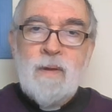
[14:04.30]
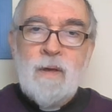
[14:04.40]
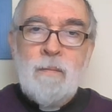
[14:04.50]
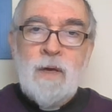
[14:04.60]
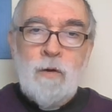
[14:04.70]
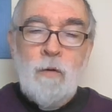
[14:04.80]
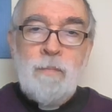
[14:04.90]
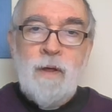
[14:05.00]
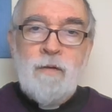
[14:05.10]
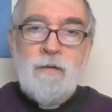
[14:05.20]
And may God
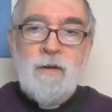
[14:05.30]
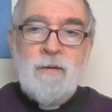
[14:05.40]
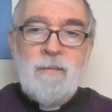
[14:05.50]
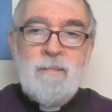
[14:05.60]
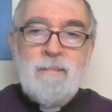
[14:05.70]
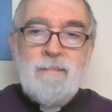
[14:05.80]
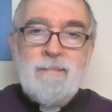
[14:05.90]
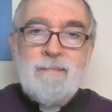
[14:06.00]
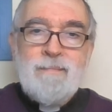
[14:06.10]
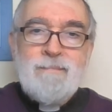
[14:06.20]
bless you.
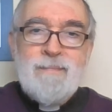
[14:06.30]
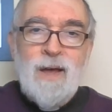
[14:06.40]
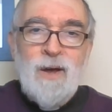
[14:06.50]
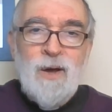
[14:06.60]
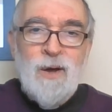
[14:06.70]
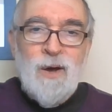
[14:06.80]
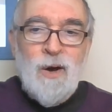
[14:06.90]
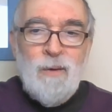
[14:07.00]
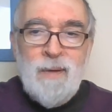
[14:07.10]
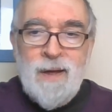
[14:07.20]

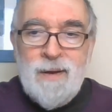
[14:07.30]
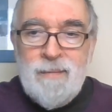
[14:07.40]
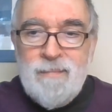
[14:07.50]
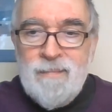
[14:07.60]
Amen.